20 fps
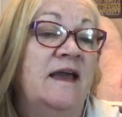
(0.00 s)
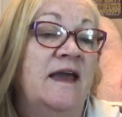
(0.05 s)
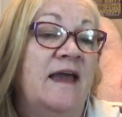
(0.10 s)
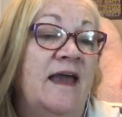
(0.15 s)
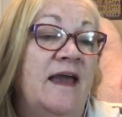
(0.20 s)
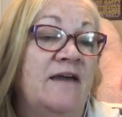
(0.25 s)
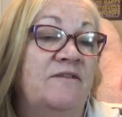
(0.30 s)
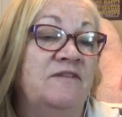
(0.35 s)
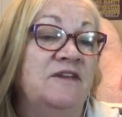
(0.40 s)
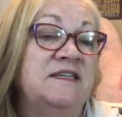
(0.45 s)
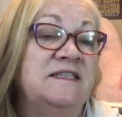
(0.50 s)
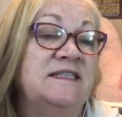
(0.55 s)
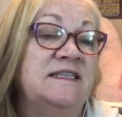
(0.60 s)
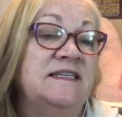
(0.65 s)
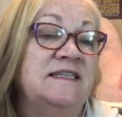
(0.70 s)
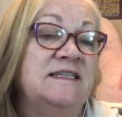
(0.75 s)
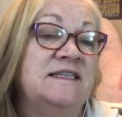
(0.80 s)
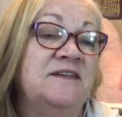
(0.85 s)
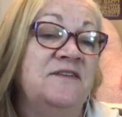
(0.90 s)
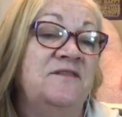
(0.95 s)
Every
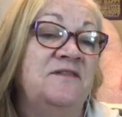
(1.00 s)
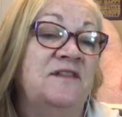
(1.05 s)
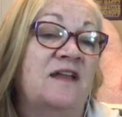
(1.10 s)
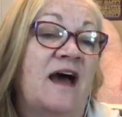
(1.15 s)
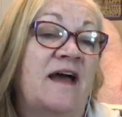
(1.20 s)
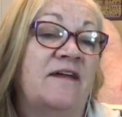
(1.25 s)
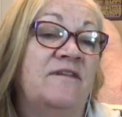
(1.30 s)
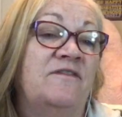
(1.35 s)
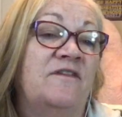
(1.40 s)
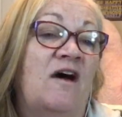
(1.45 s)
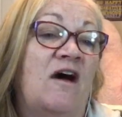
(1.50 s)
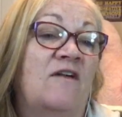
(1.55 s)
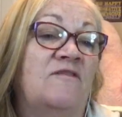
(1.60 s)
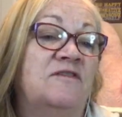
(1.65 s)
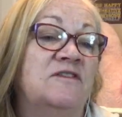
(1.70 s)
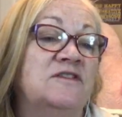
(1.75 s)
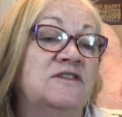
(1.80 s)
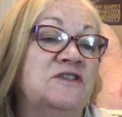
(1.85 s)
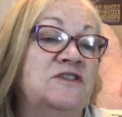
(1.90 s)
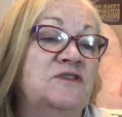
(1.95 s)
season of life
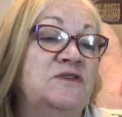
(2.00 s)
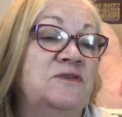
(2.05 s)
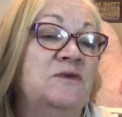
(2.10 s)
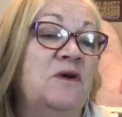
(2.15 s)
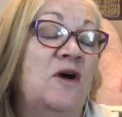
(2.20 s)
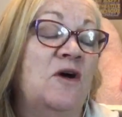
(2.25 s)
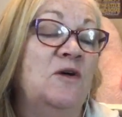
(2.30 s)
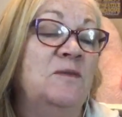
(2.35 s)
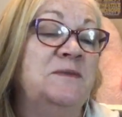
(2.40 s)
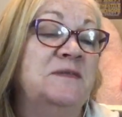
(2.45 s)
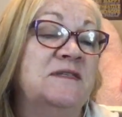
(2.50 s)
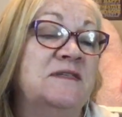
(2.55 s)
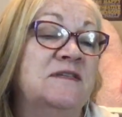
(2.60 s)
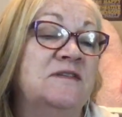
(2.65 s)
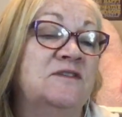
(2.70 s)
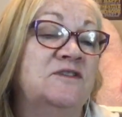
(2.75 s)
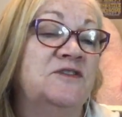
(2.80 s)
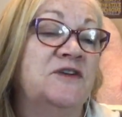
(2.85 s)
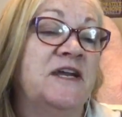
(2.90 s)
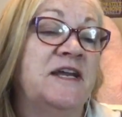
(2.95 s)
offers new hopes,
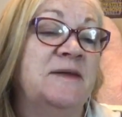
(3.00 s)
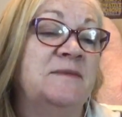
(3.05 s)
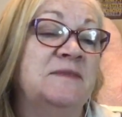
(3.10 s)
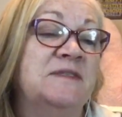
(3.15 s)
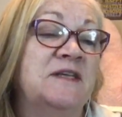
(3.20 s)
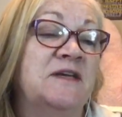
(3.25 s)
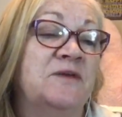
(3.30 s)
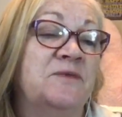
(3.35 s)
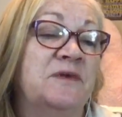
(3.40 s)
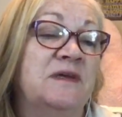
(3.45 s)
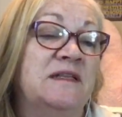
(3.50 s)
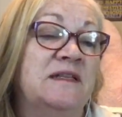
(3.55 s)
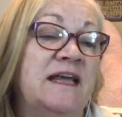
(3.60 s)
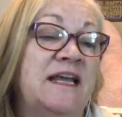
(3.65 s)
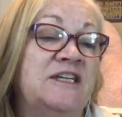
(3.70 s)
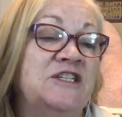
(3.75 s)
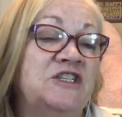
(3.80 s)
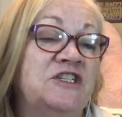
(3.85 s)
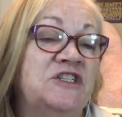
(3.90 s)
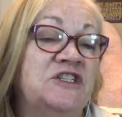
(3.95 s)
dreams,
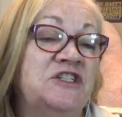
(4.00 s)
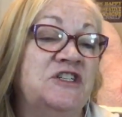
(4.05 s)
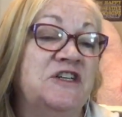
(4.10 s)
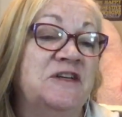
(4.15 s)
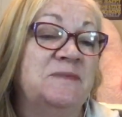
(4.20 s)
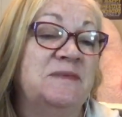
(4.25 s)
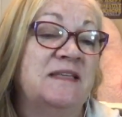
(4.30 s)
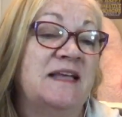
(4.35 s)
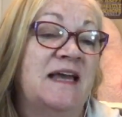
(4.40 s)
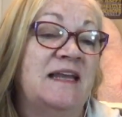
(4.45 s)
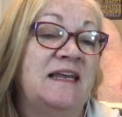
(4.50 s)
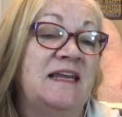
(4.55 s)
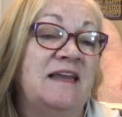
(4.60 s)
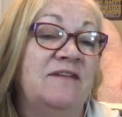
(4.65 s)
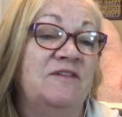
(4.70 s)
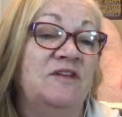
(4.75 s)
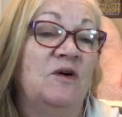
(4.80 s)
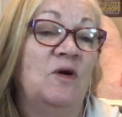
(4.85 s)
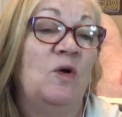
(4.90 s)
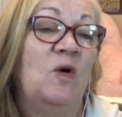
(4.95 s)
relationships, and
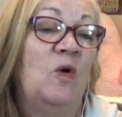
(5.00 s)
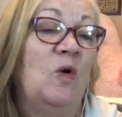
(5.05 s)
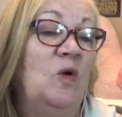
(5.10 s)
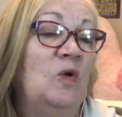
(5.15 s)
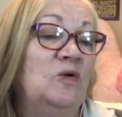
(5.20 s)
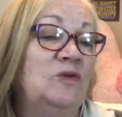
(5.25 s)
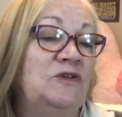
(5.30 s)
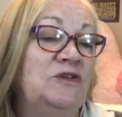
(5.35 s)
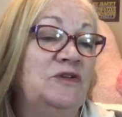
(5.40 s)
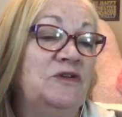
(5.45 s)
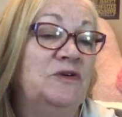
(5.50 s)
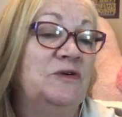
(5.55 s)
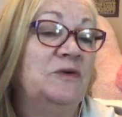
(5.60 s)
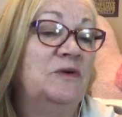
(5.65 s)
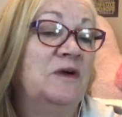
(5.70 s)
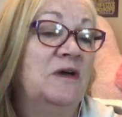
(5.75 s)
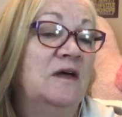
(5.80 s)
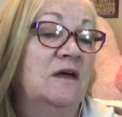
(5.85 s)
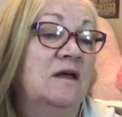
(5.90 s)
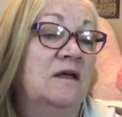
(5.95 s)
even a whole
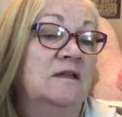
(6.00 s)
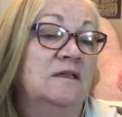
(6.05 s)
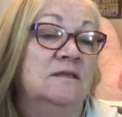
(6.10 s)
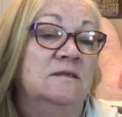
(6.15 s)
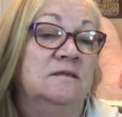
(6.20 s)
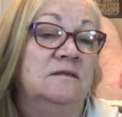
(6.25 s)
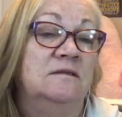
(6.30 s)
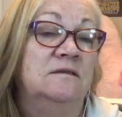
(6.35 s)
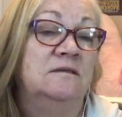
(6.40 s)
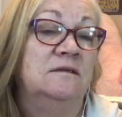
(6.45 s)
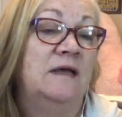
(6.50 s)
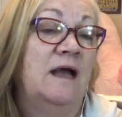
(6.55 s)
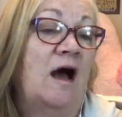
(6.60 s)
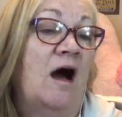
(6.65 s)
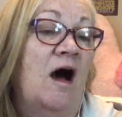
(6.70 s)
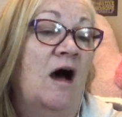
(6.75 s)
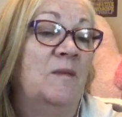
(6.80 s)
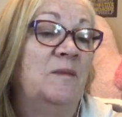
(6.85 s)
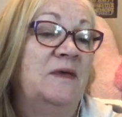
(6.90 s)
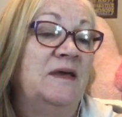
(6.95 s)
new
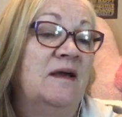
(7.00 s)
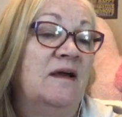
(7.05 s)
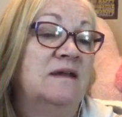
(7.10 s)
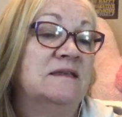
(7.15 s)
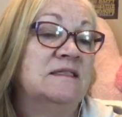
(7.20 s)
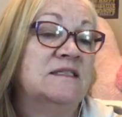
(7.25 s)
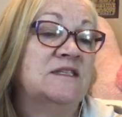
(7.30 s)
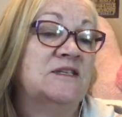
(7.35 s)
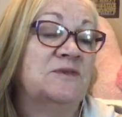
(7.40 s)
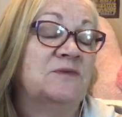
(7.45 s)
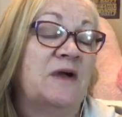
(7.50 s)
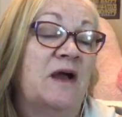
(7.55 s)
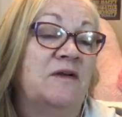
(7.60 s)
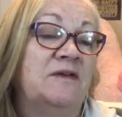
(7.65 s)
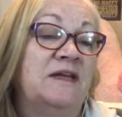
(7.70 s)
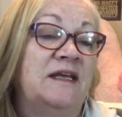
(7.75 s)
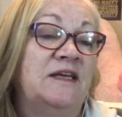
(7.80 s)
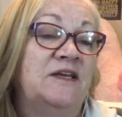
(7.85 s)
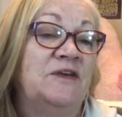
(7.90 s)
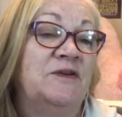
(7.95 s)
ambiance
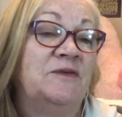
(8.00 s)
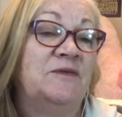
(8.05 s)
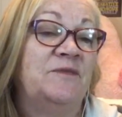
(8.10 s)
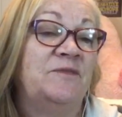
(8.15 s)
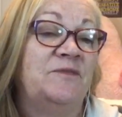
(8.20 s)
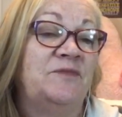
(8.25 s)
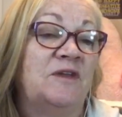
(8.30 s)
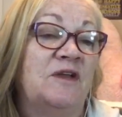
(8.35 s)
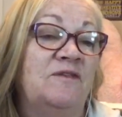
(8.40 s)
surrounding you.